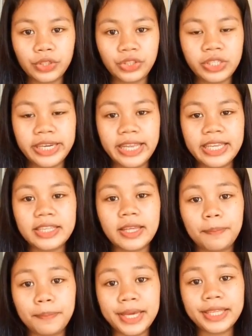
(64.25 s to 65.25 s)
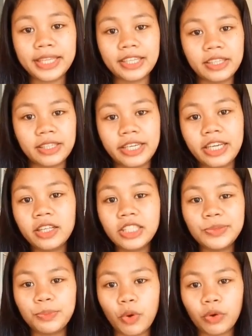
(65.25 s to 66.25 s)
originally depicted in
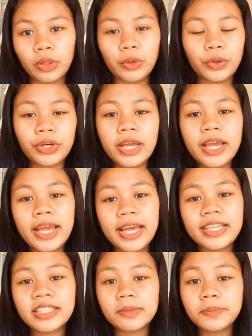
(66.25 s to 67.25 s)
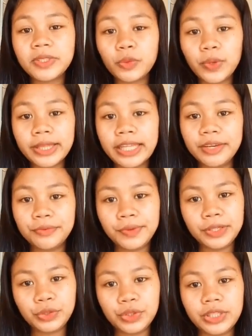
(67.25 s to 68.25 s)
English folklore and subsequently
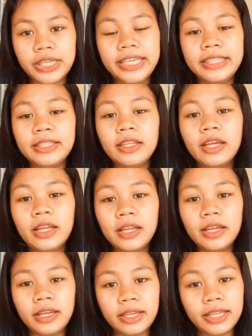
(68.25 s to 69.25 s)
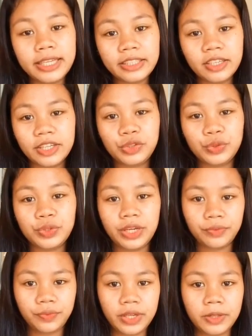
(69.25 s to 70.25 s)
featured in literature
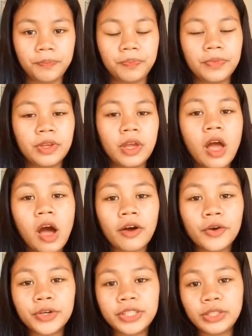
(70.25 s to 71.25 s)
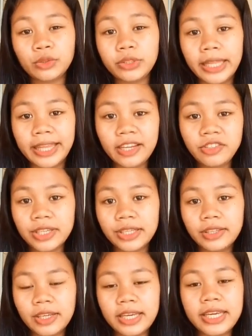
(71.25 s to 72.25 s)
and film. According to the
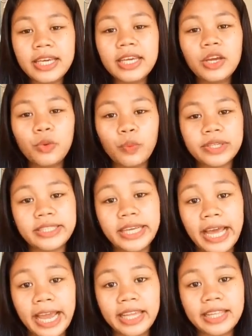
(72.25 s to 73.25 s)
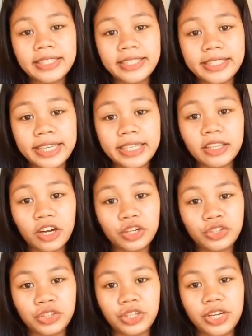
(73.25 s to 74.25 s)
legend, he was a highly skilled
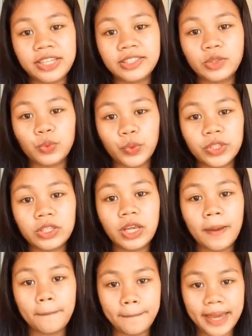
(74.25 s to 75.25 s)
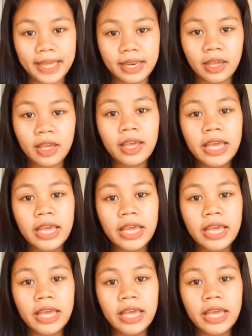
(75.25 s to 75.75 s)
archer and swordsman.